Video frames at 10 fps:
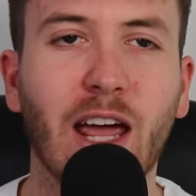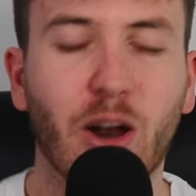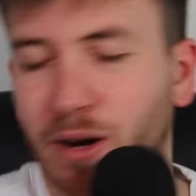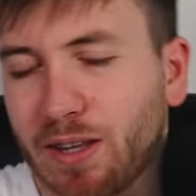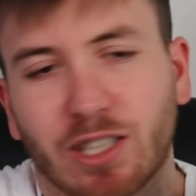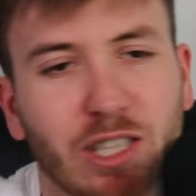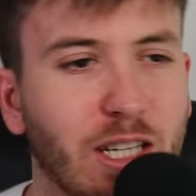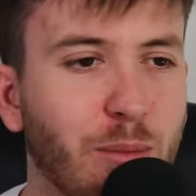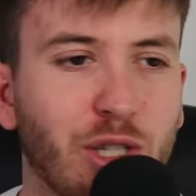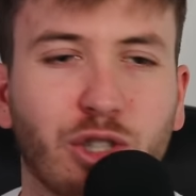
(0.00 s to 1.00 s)
And I reckon it's just
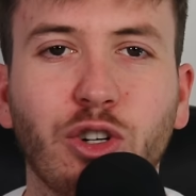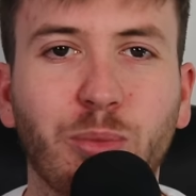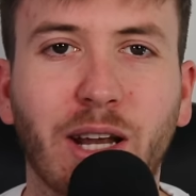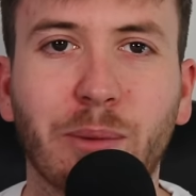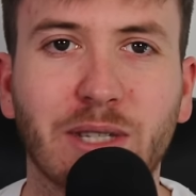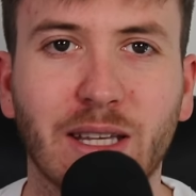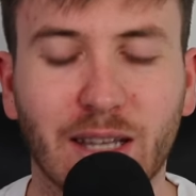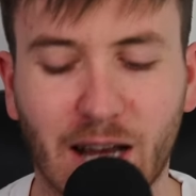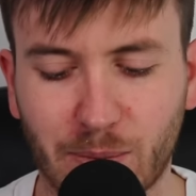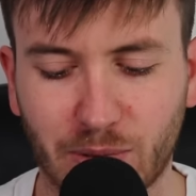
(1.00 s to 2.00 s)
going to be a stupid upset
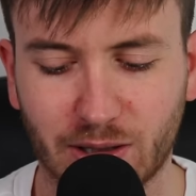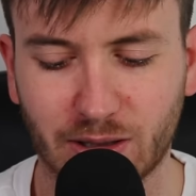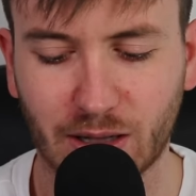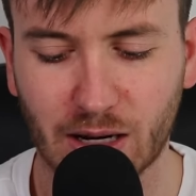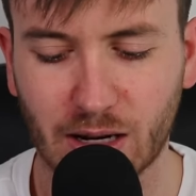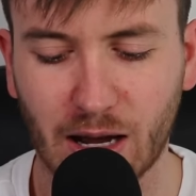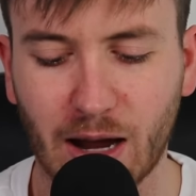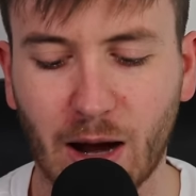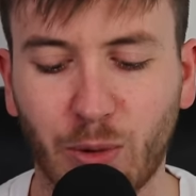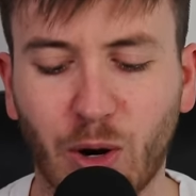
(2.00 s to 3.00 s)
that happens.
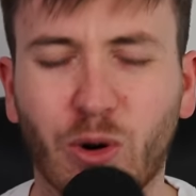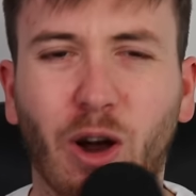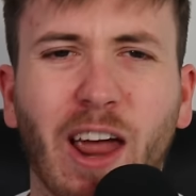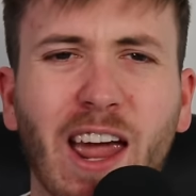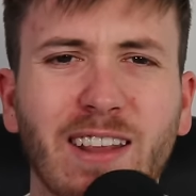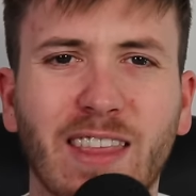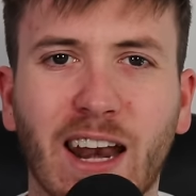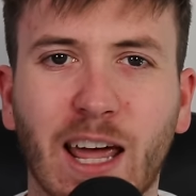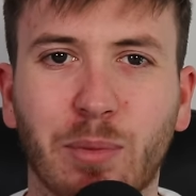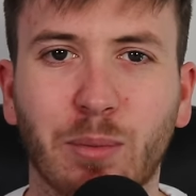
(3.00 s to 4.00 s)
And we all go, how did
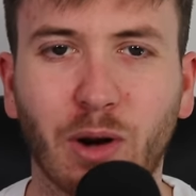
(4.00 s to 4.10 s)
that happen?